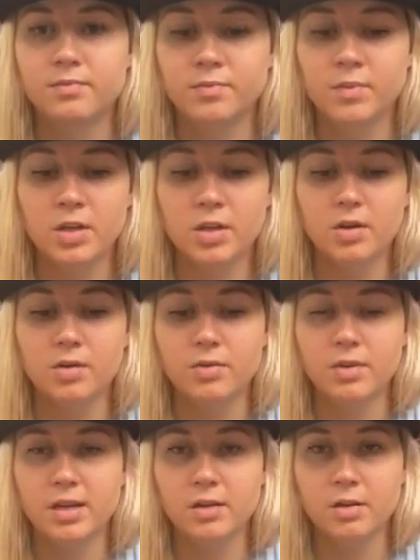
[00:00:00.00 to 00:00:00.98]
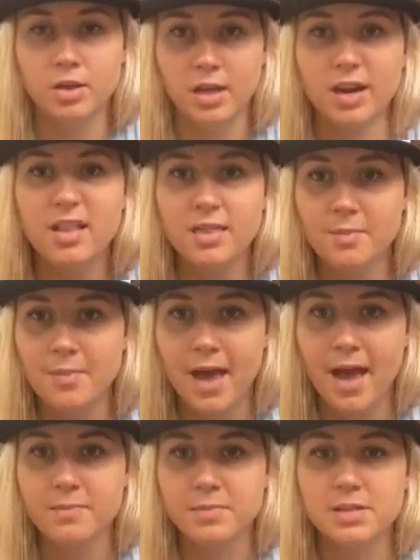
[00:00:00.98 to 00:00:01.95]
you know, get on the
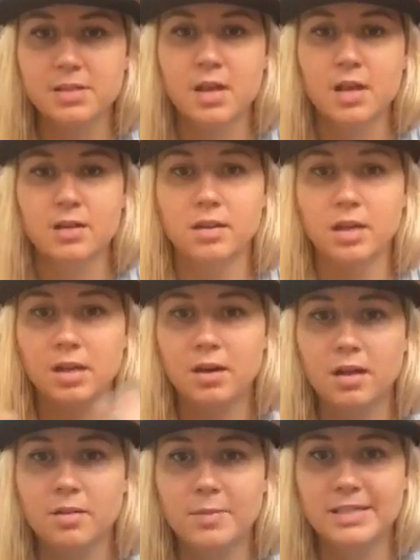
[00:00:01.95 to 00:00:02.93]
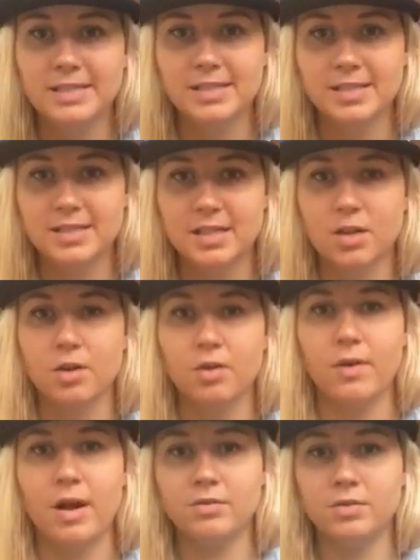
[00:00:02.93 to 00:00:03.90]
maps, look at all the businesses that are
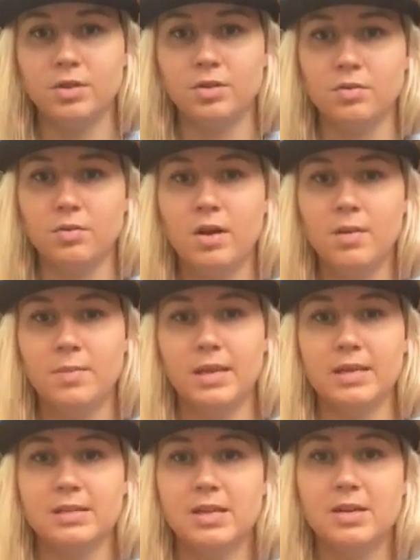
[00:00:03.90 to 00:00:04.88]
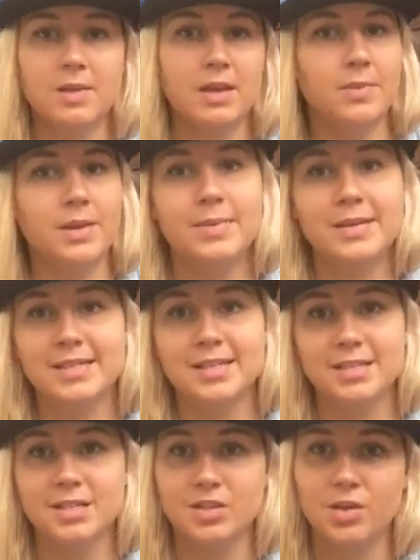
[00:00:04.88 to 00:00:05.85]
around you, because there may be
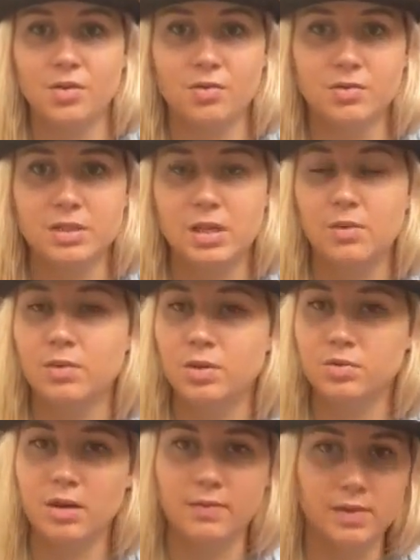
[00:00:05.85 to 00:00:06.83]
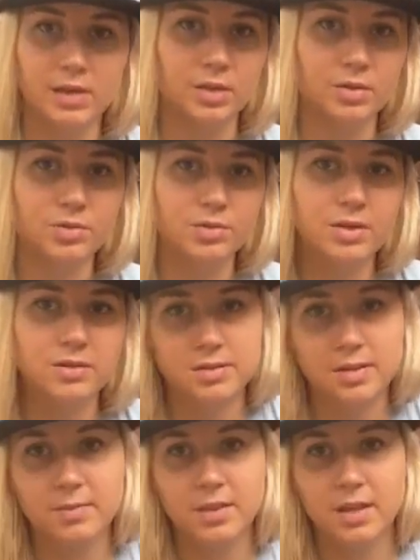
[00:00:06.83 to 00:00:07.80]
businesses you don't see when you're driving down the street or
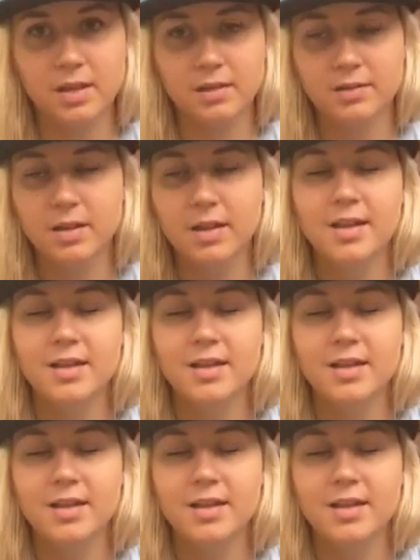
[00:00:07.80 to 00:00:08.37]
something,